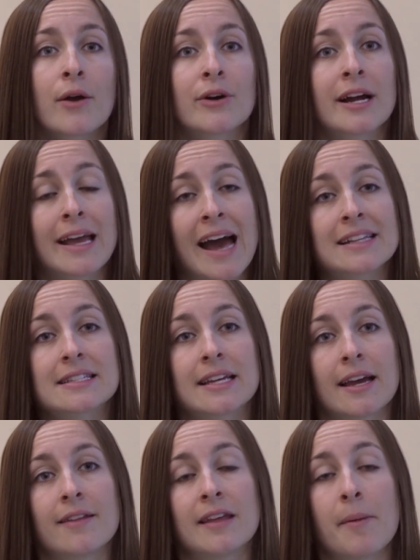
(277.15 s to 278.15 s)
or a CAT
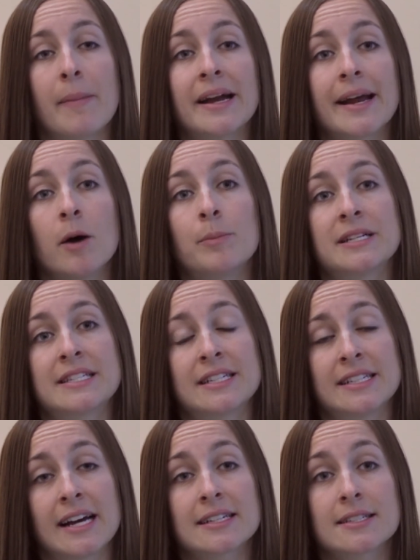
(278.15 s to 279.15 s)
scan that might help us
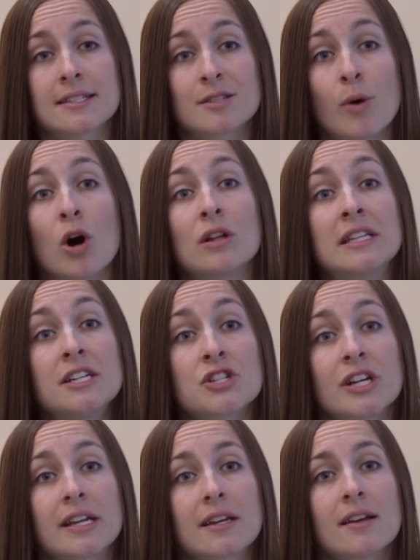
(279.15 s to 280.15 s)
detect a small
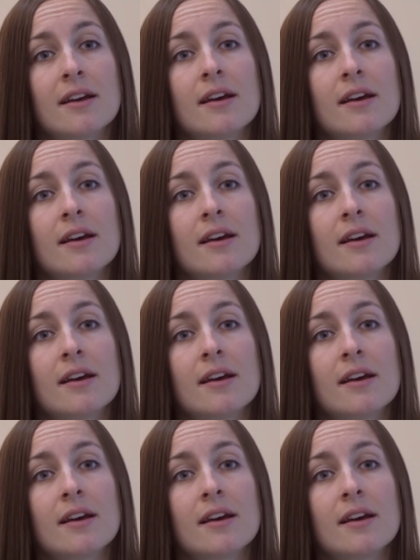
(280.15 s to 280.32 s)
lesion?